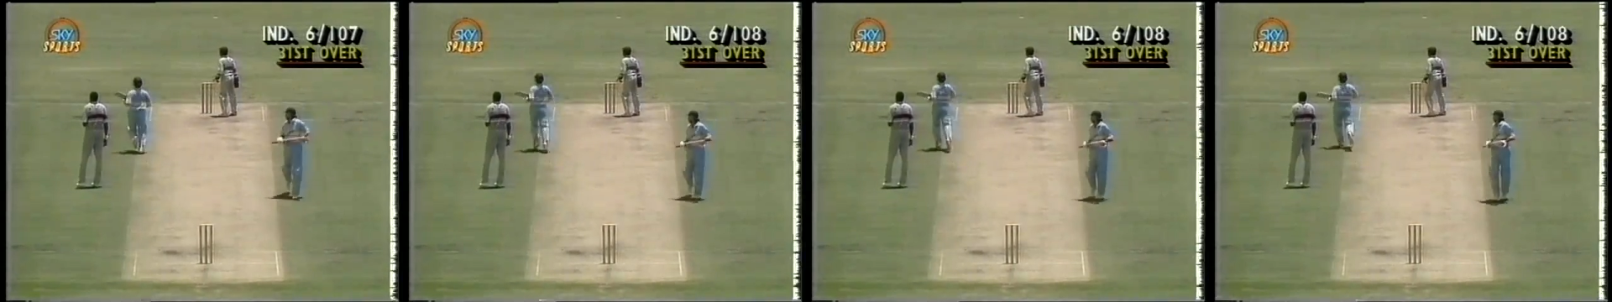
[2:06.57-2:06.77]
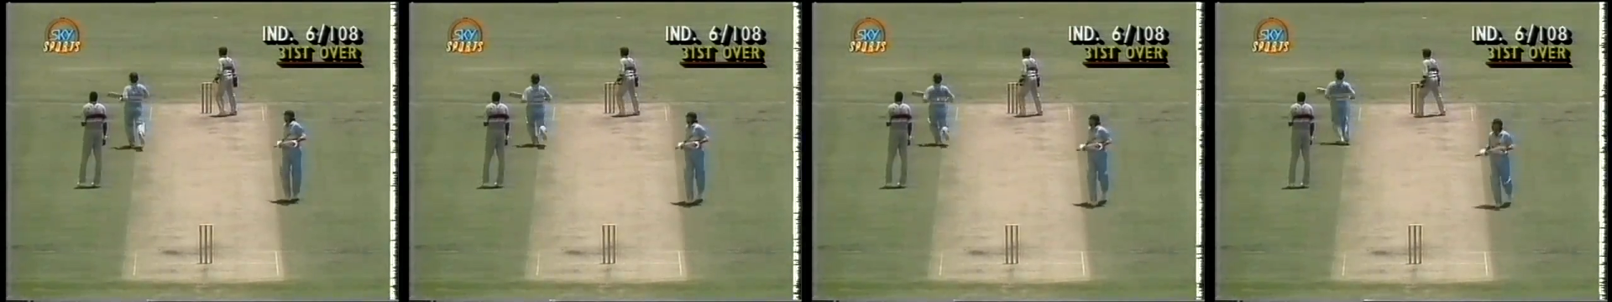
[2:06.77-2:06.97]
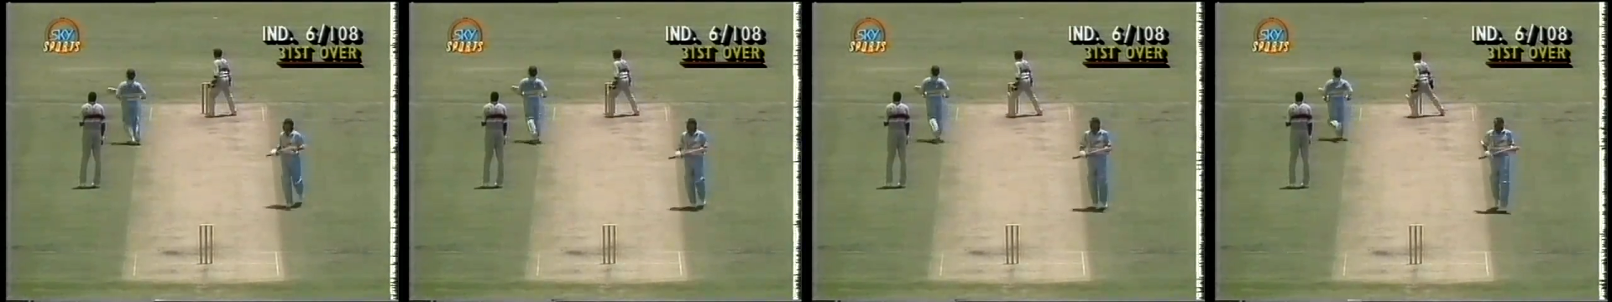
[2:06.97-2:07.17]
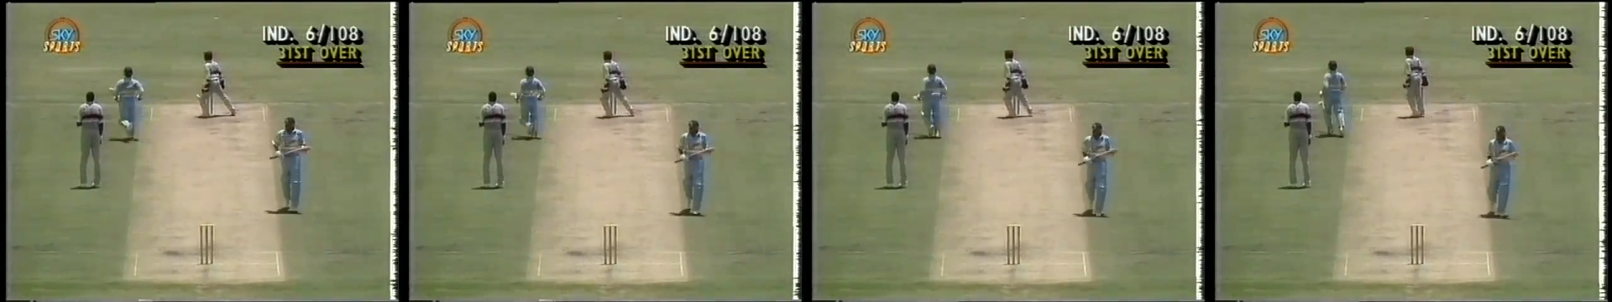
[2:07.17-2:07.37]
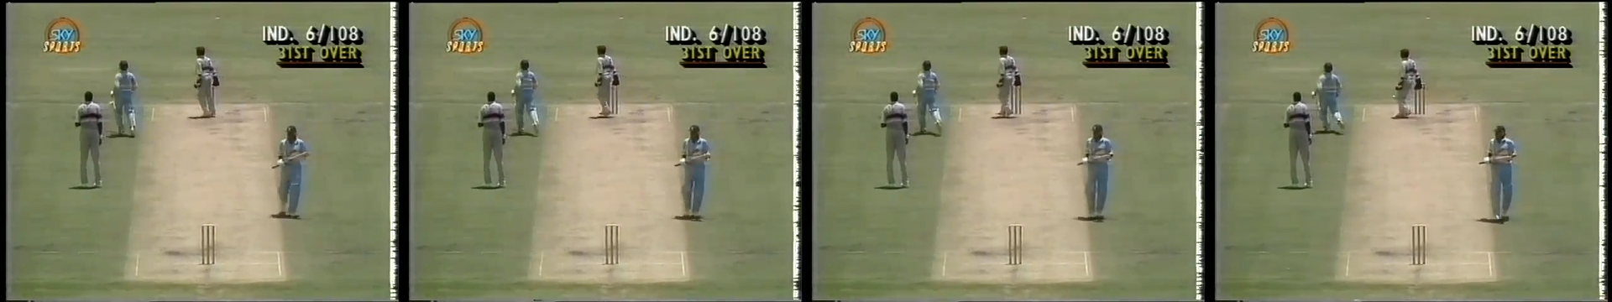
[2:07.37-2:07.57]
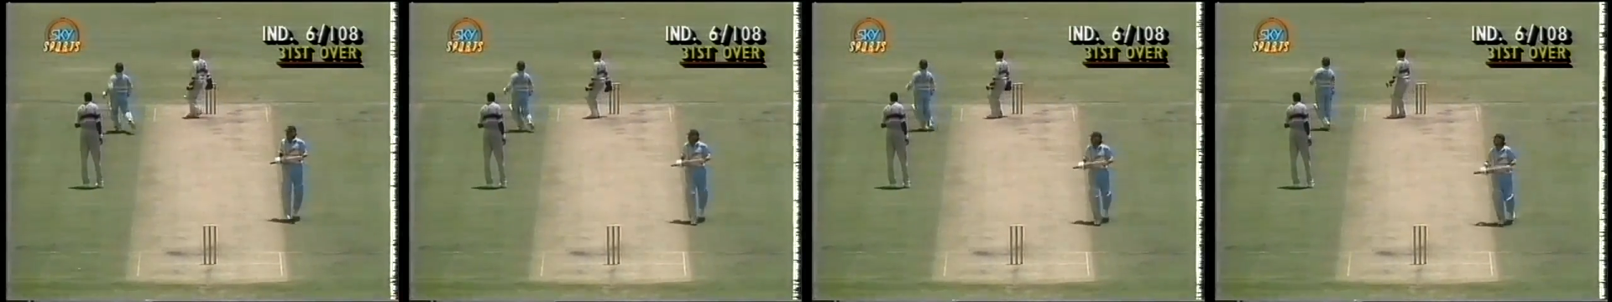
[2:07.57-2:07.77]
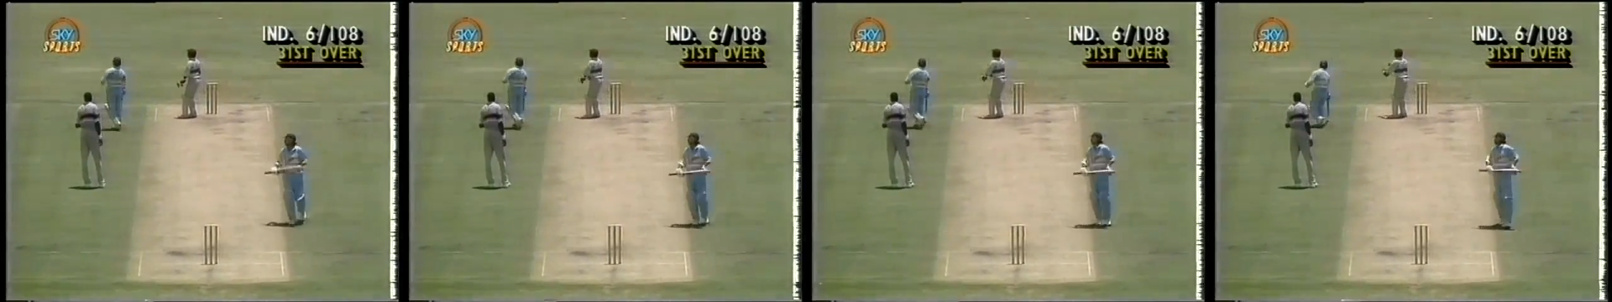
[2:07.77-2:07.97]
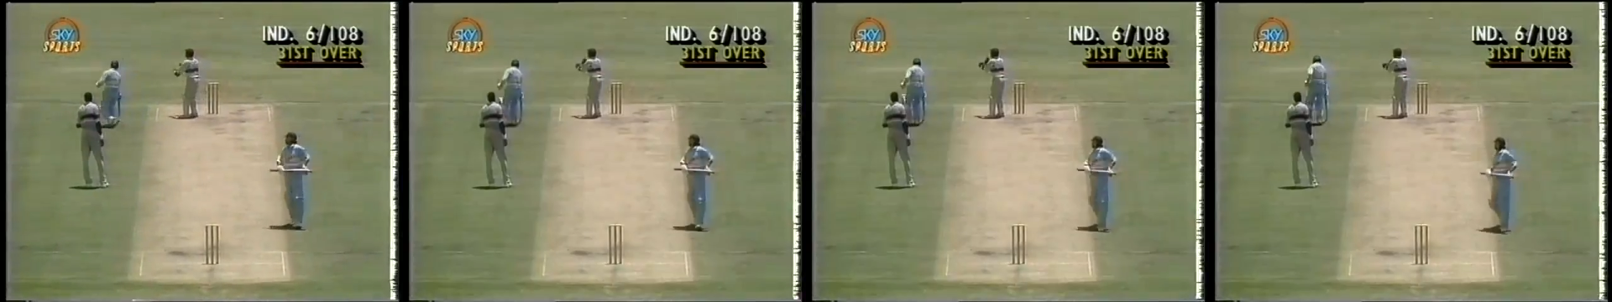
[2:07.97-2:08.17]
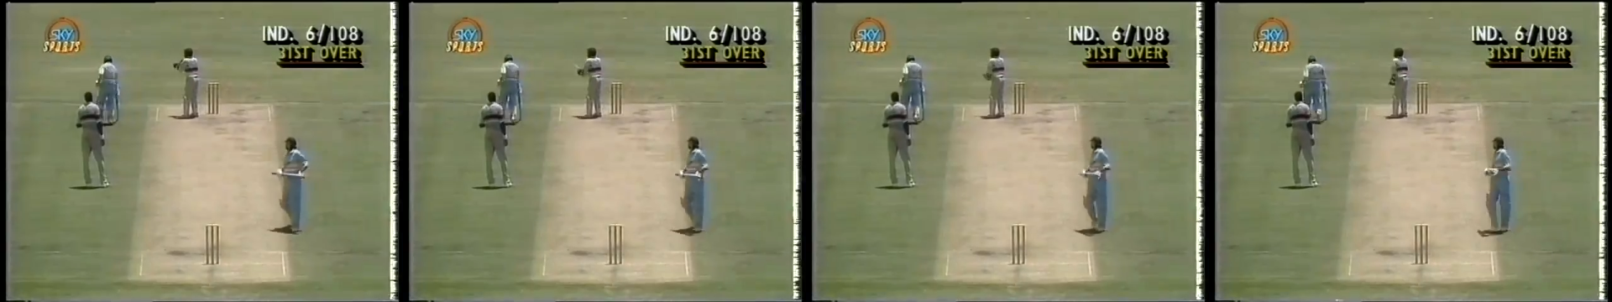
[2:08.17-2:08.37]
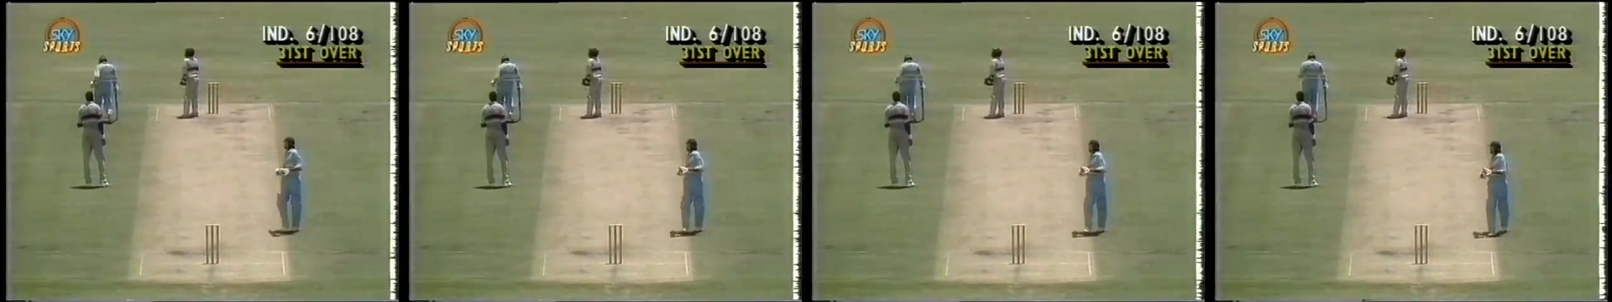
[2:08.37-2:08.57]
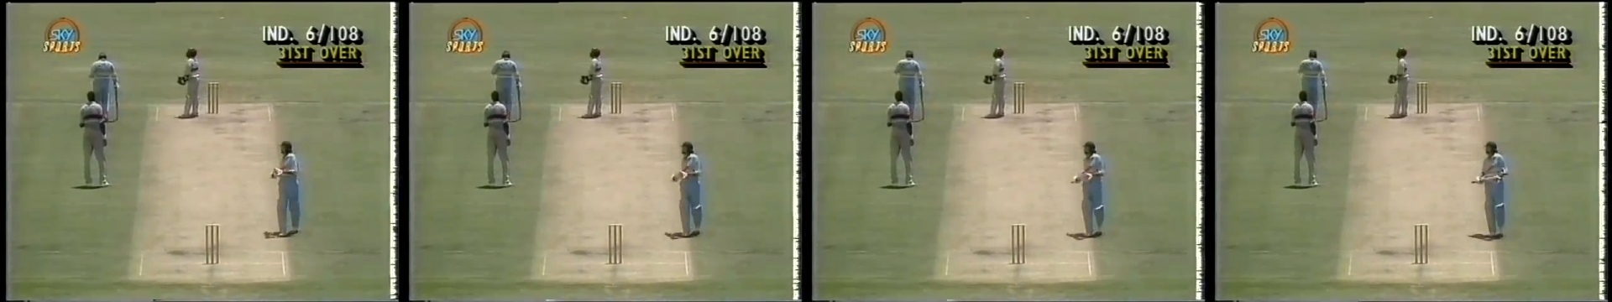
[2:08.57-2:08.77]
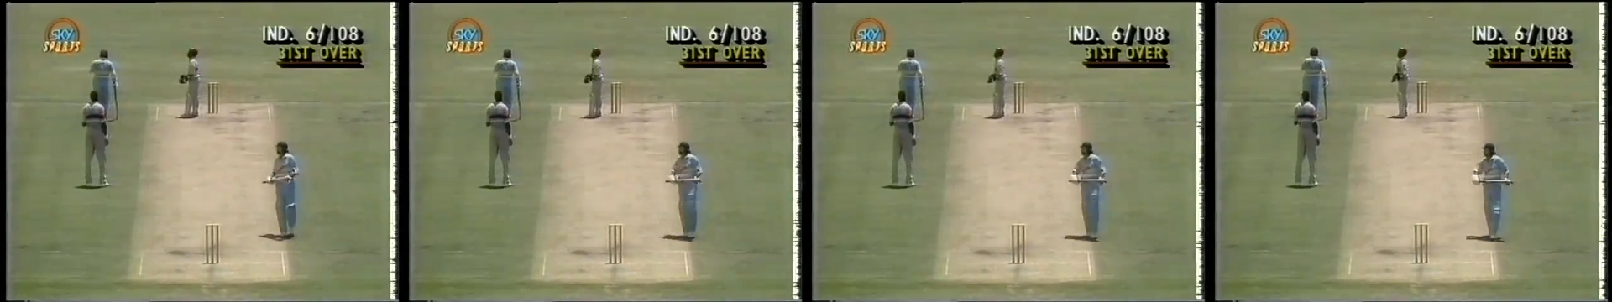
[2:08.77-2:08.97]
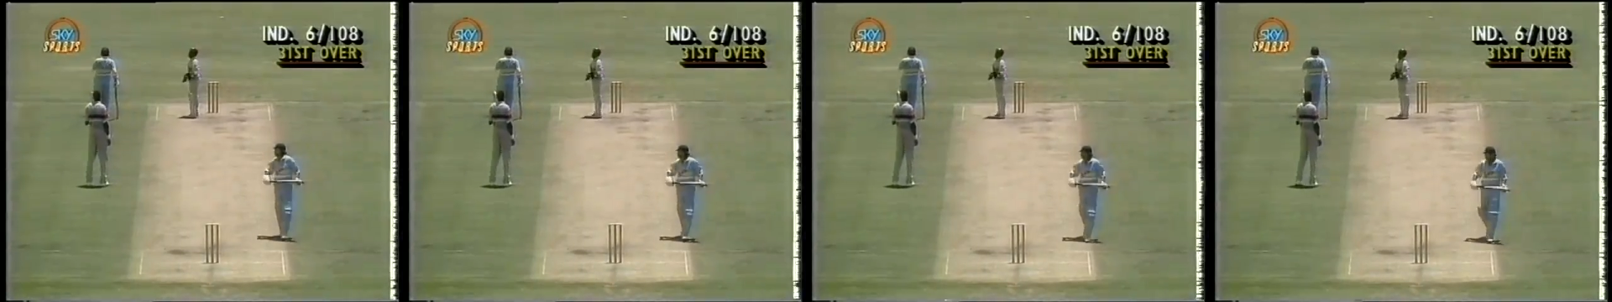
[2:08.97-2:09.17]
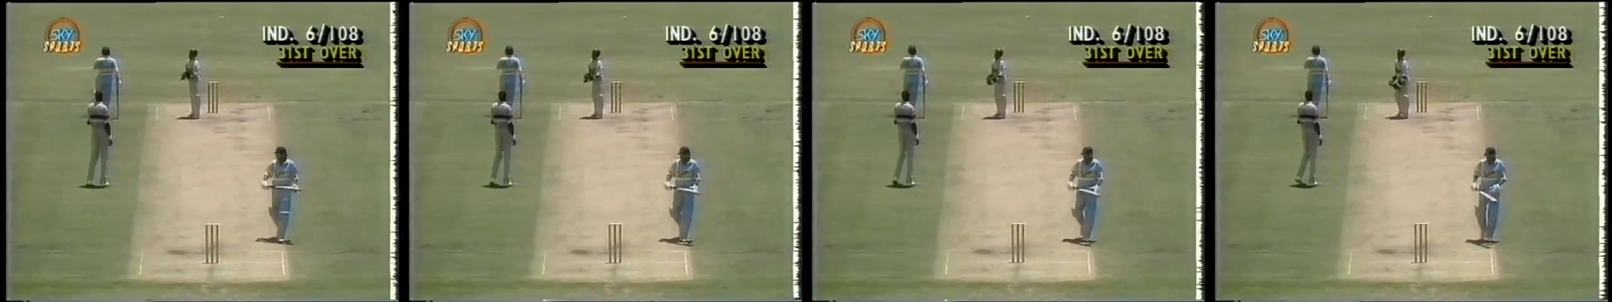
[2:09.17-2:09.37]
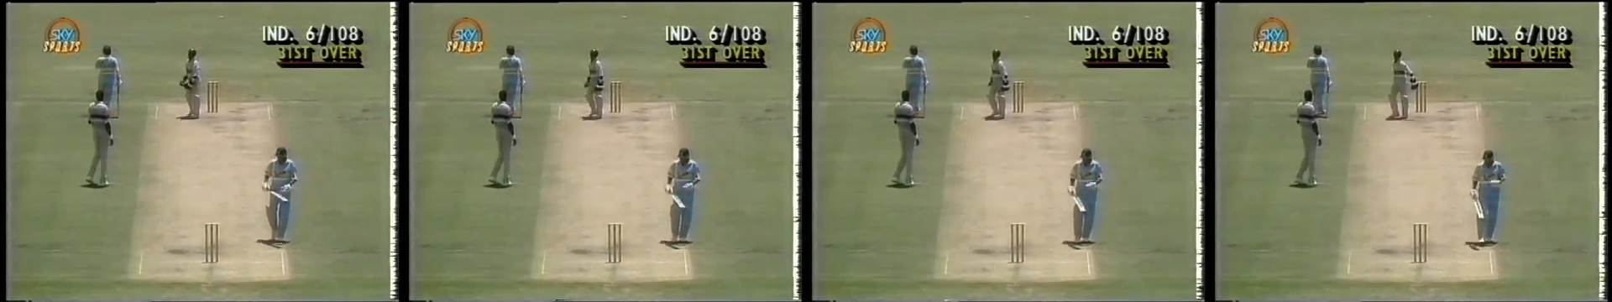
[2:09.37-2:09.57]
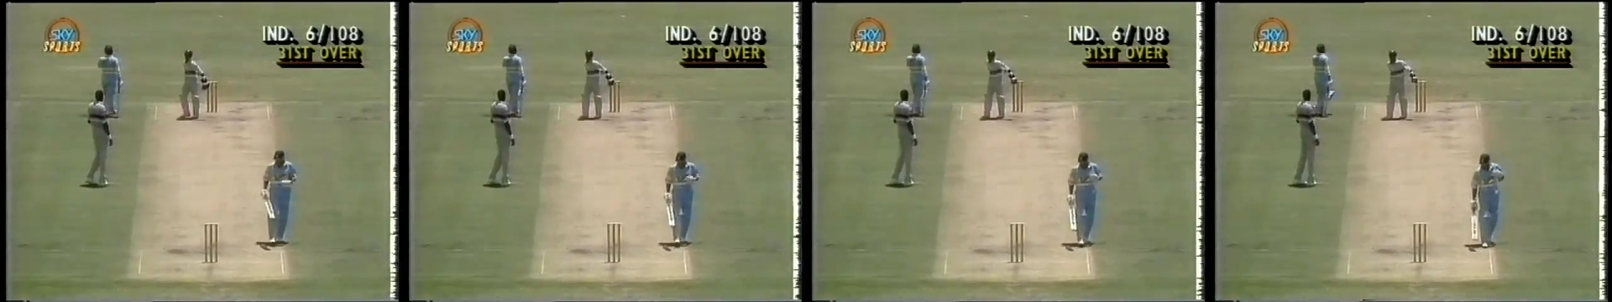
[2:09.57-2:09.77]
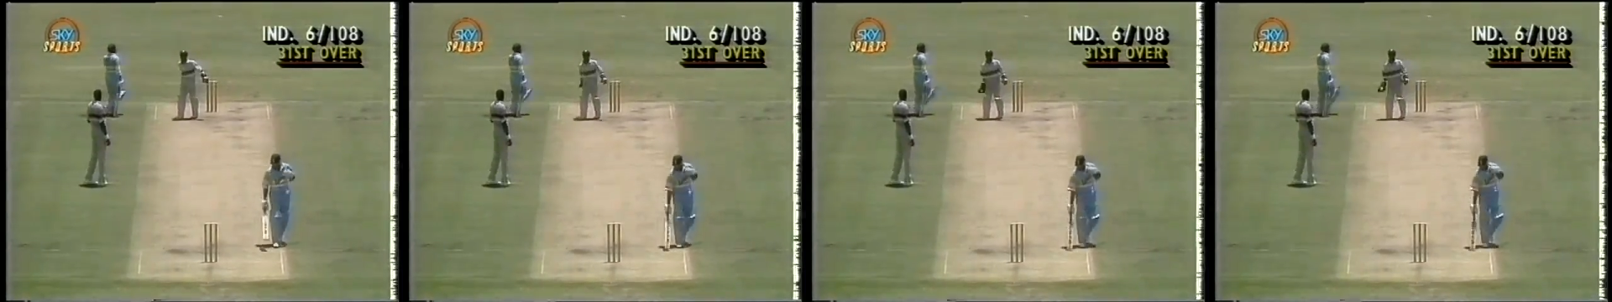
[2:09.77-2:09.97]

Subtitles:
(no speaker visible)